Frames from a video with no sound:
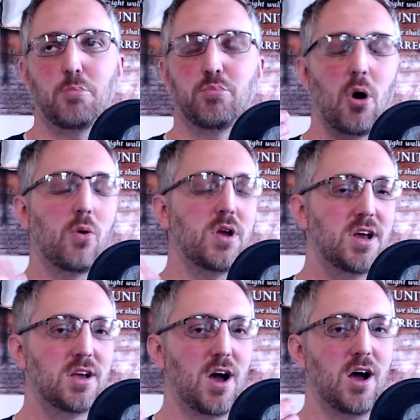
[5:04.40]
broken
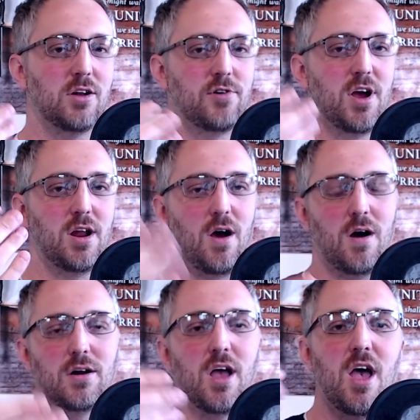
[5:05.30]
and contrite
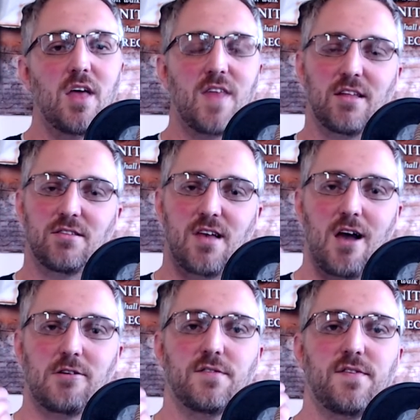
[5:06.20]
heart, that
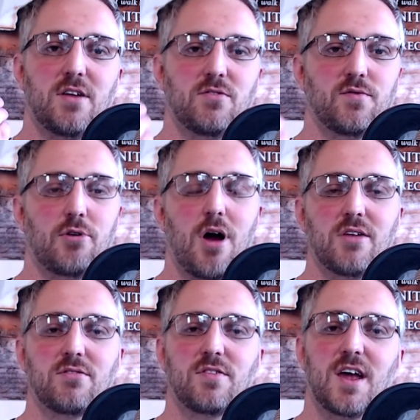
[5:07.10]
sacrifice of
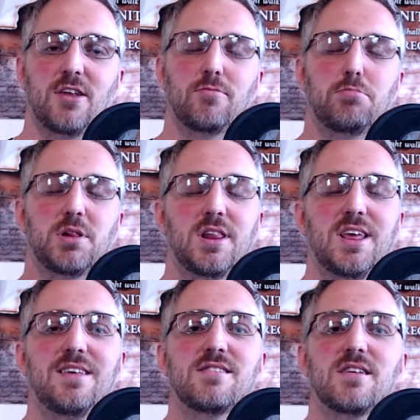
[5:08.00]
Christ that is
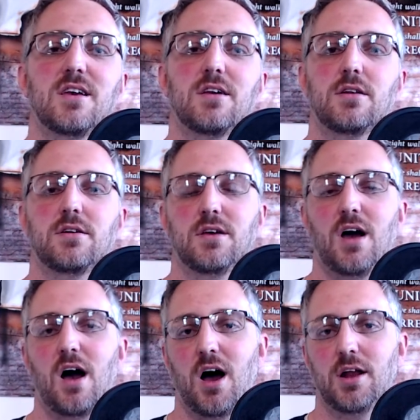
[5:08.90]
pleasing to
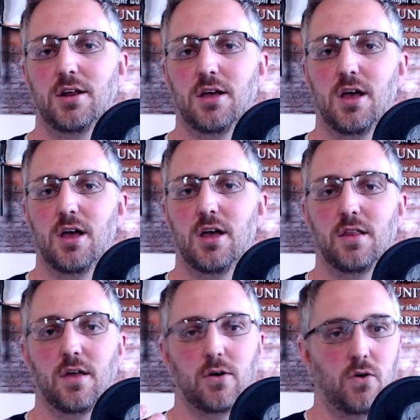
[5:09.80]
God,
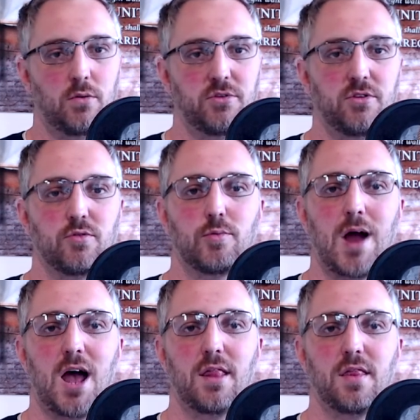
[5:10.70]
that calms his
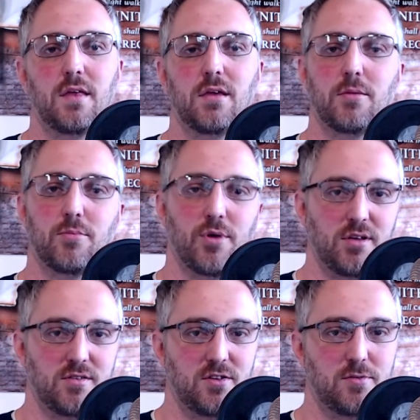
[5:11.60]
wrath and
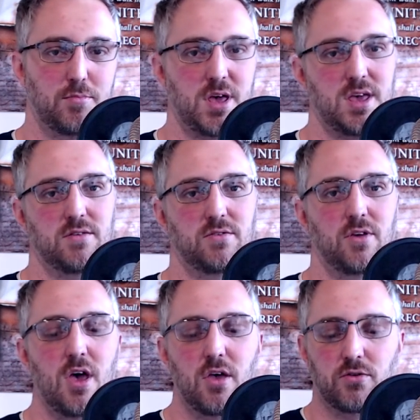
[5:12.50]
brings his peace.
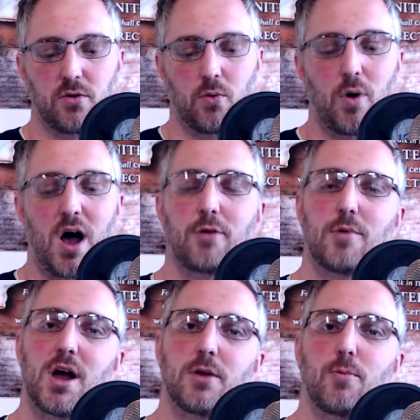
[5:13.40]
So why,
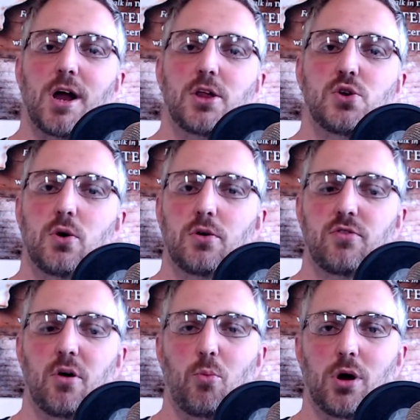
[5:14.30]
Ryan, why did you go to
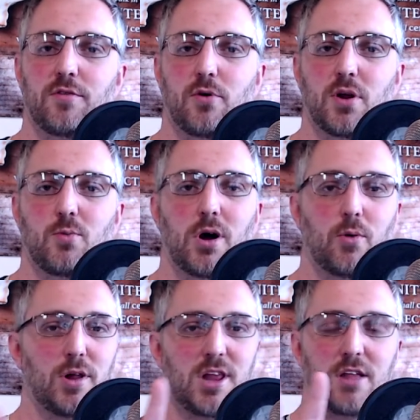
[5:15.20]
Psalm one forty-one?
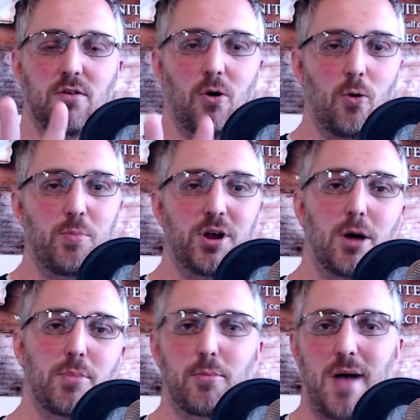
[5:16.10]
Well, let's open
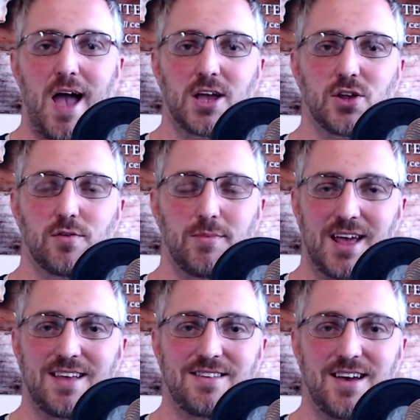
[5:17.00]
up our package from
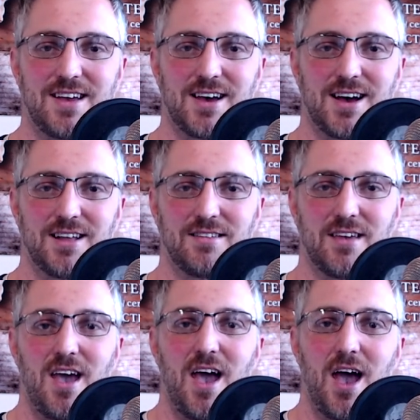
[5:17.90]
Legacy Icons,
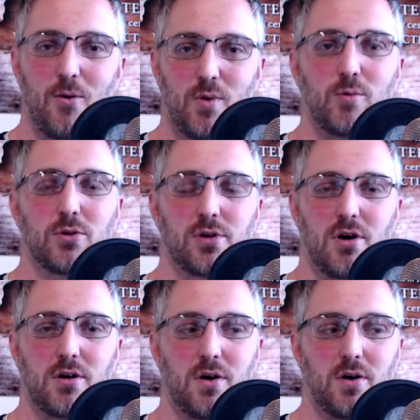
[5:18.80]
and we will
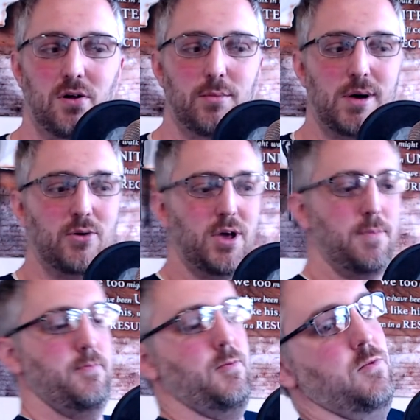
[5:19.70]
talk all about it.
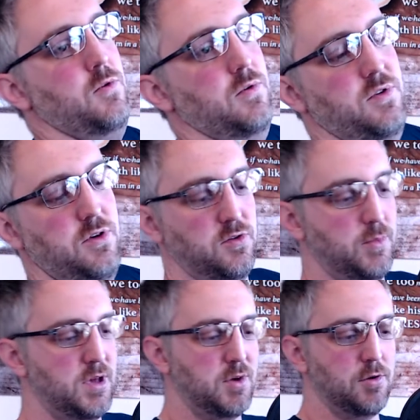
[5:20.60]
So, excuse
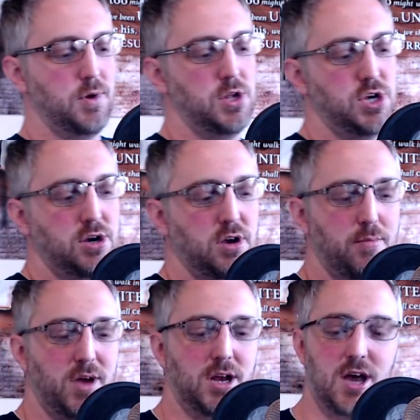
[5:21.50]
me, I'm going to reach here, get
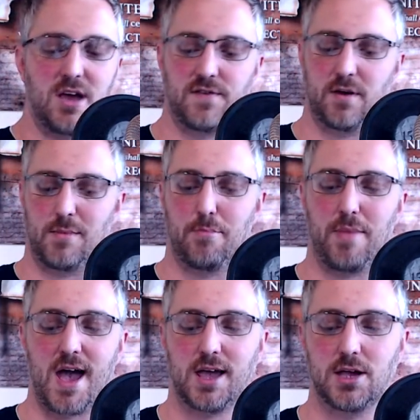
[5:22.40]
my knife, get my
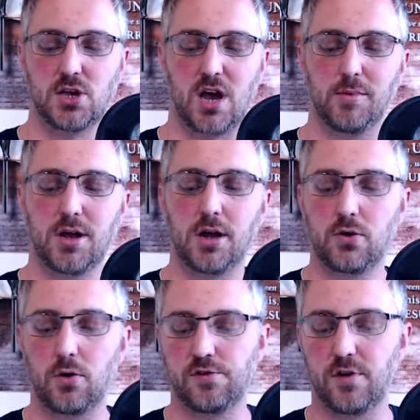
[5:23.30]
package. I'm done
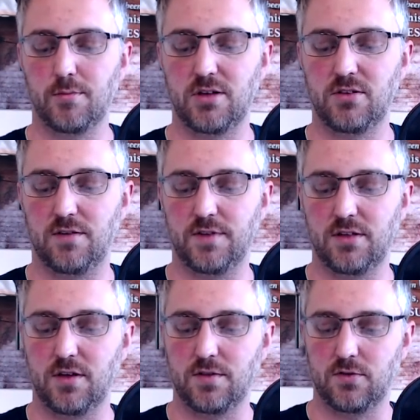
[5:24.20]
torturing myself. Let's
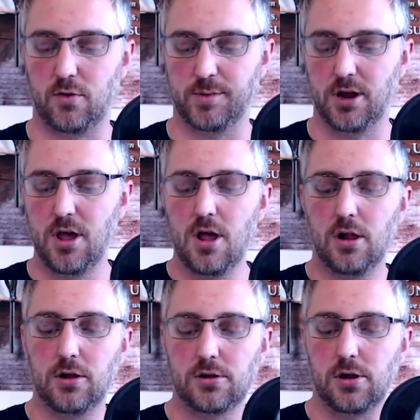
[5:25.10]
get this open.
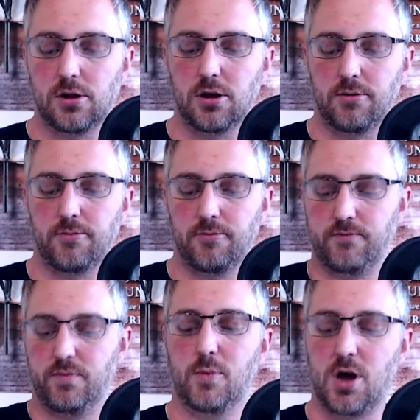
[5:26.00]
Look, look, look.
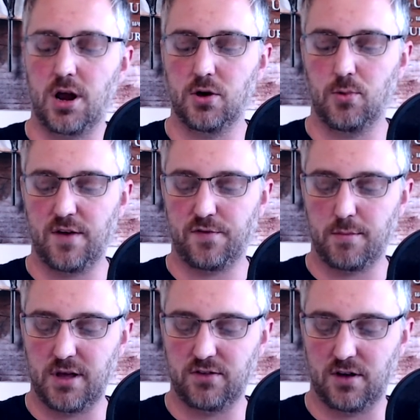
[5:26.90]
I'm cutting away from
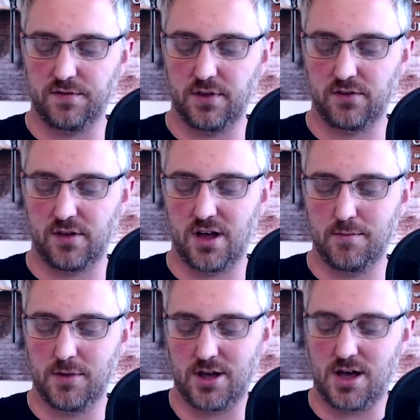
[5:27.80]
myself this
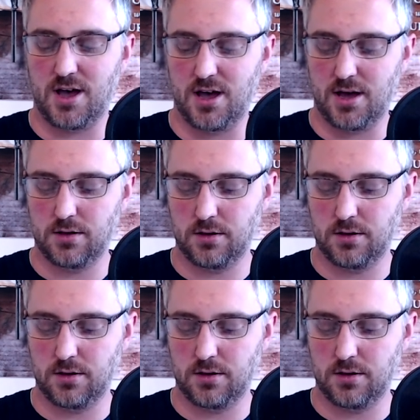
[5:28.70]
time. Ha ha.